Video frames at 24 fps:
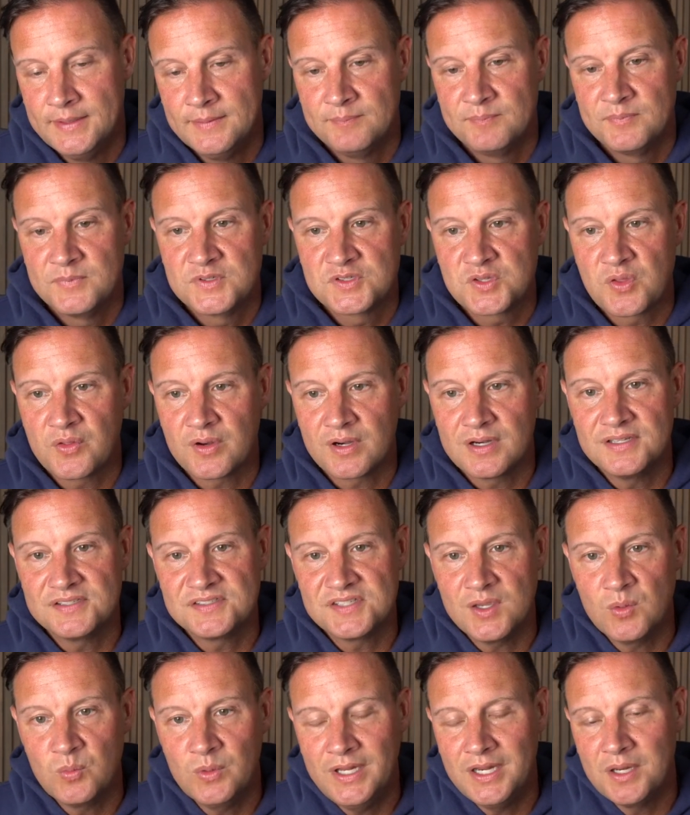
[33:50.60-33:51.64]
So they're going to
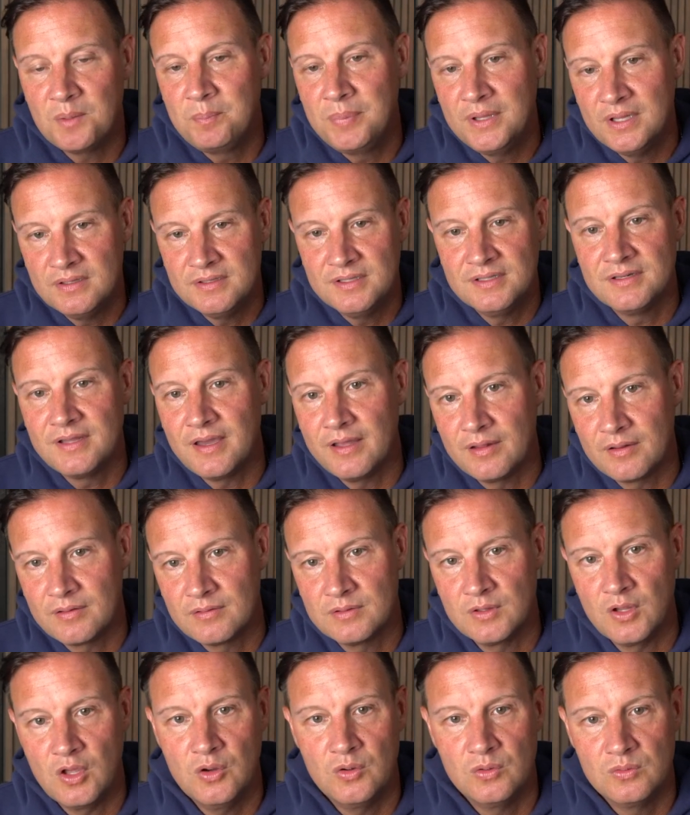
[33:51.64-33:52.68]
say, we need $1 billion
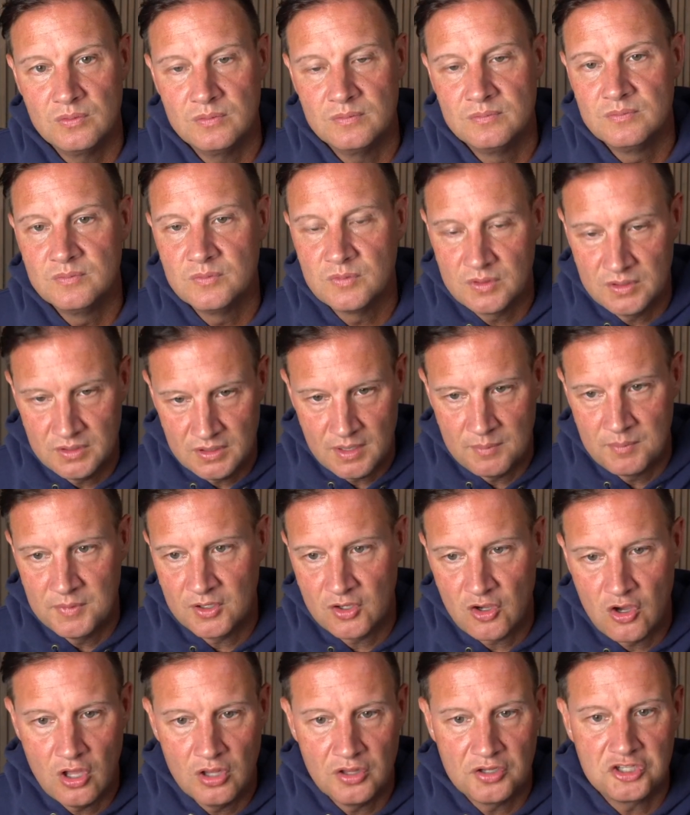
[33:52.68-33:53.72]
loan. I'm going to
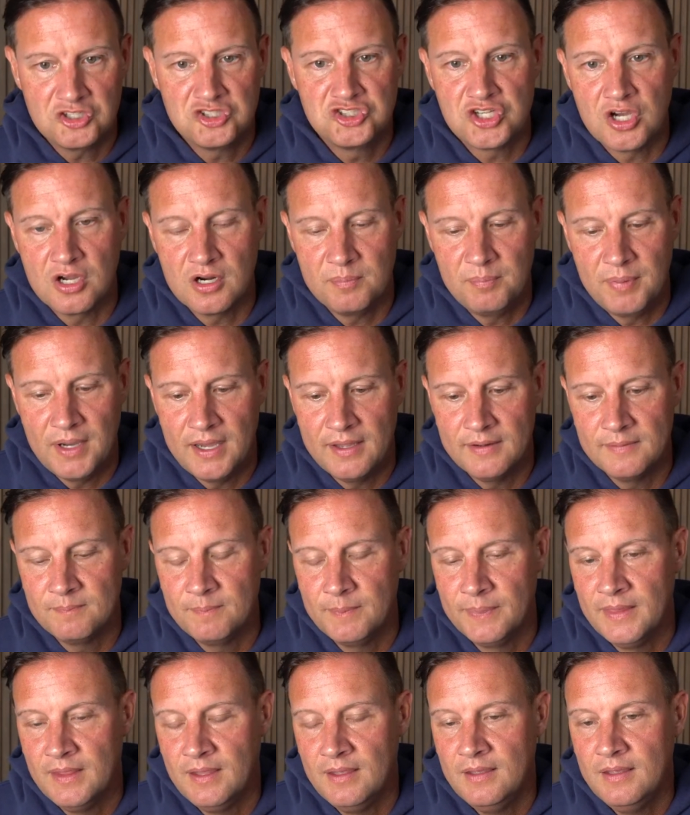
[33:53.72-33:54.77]
call it a junk bond.
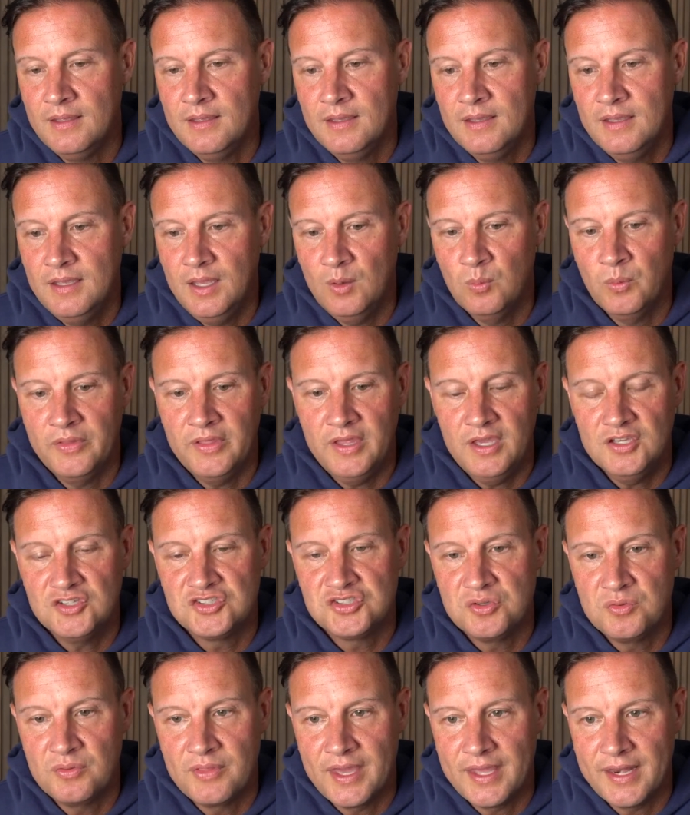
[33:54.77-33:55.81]
And when they
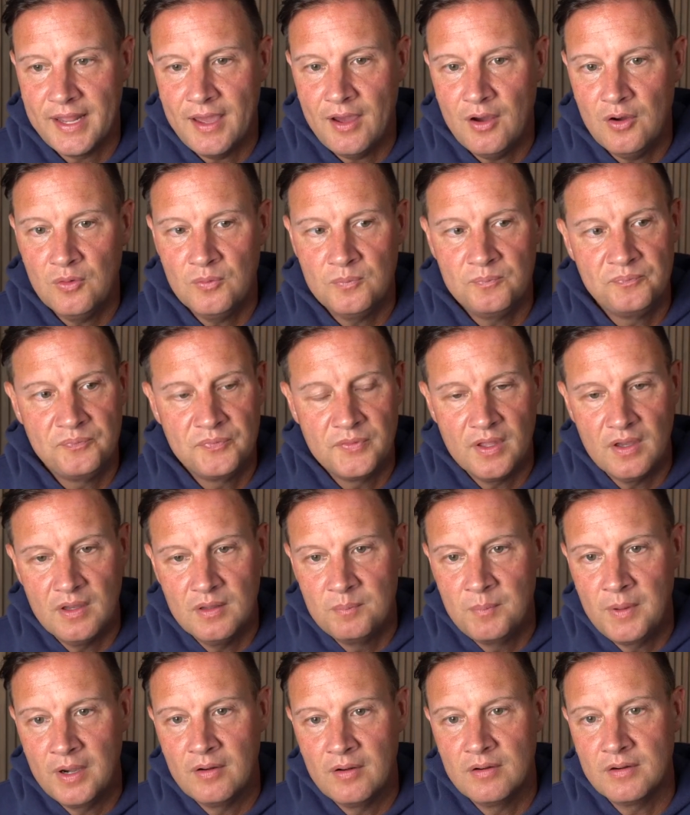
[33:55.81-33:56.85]
issue that out,
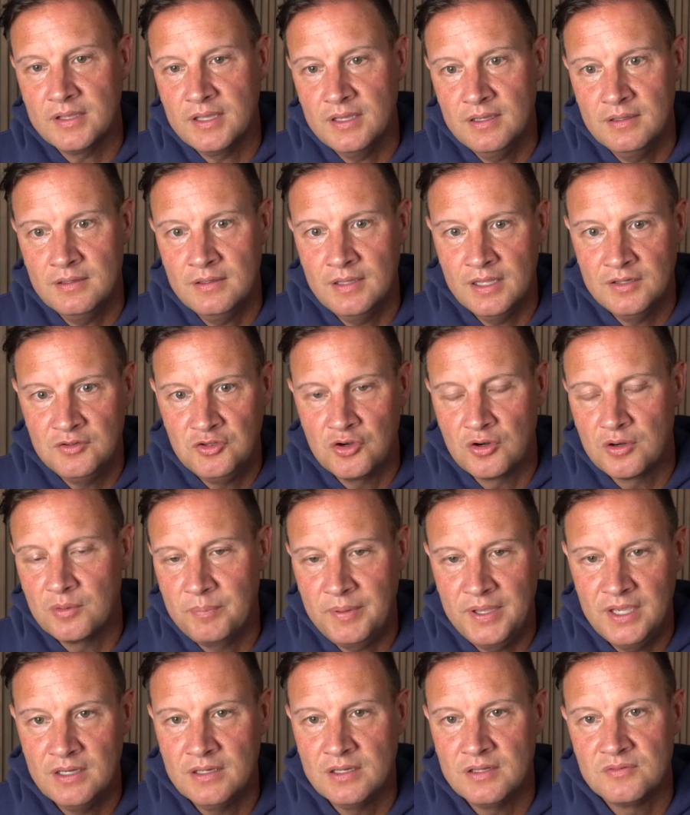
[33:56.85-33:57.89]
American and
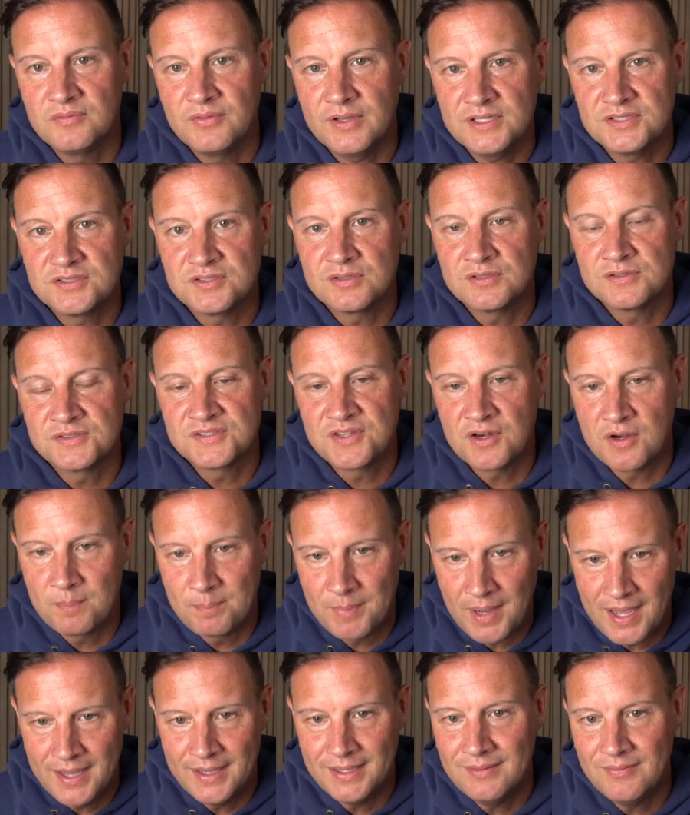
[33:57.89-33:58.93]
European investors, they're
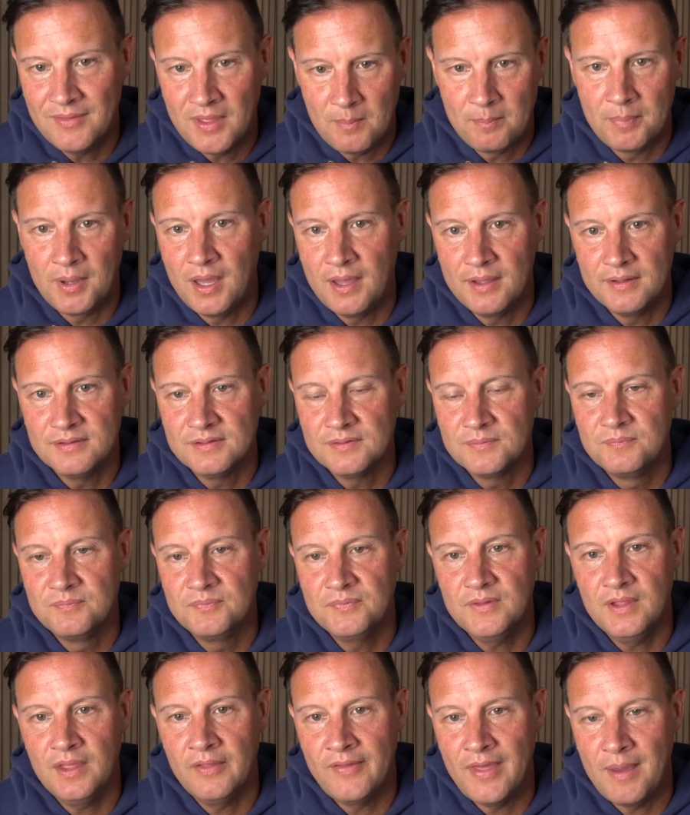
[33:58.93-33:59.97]
buying that bond.
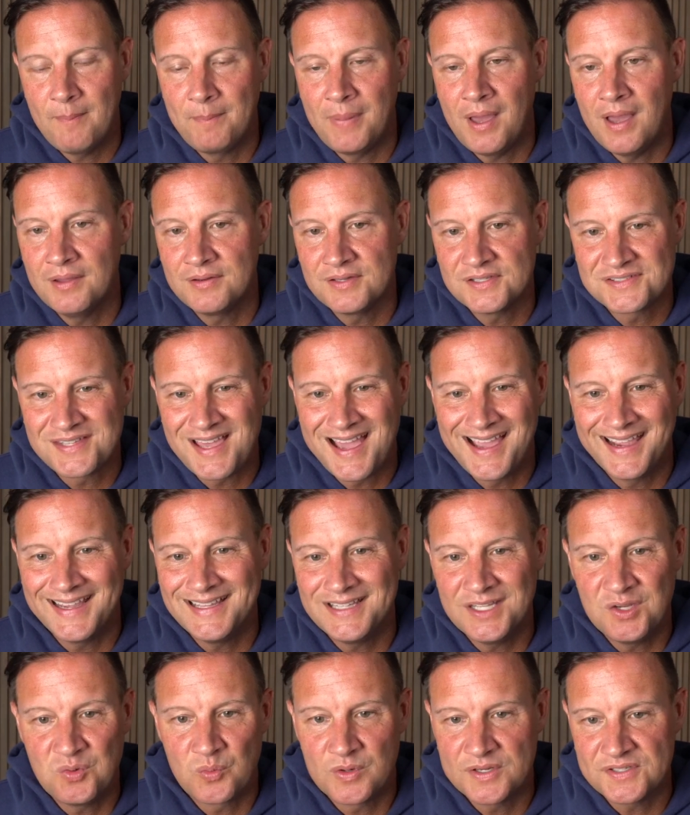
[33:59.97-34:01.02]
And that bond is
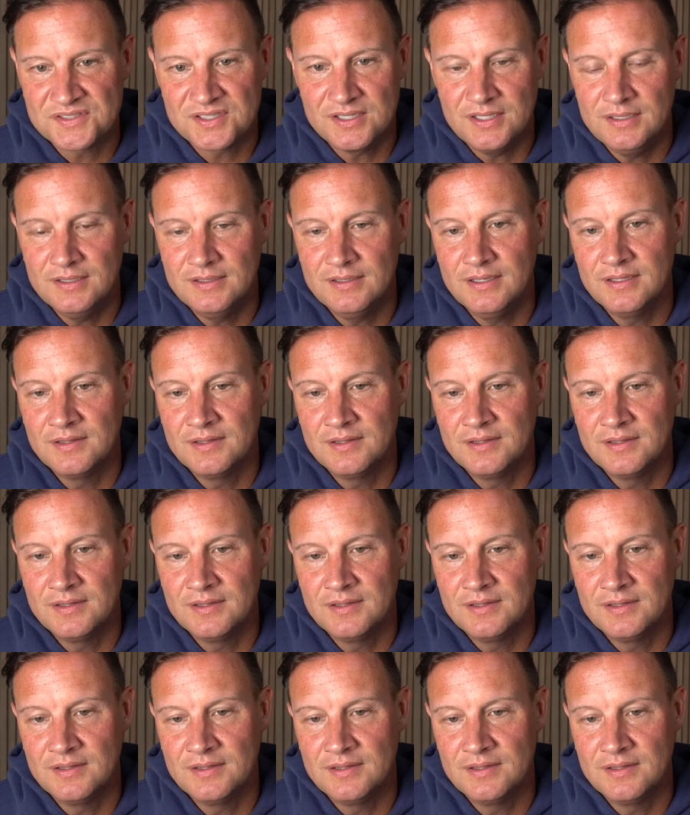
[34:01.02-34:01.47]
highly risky.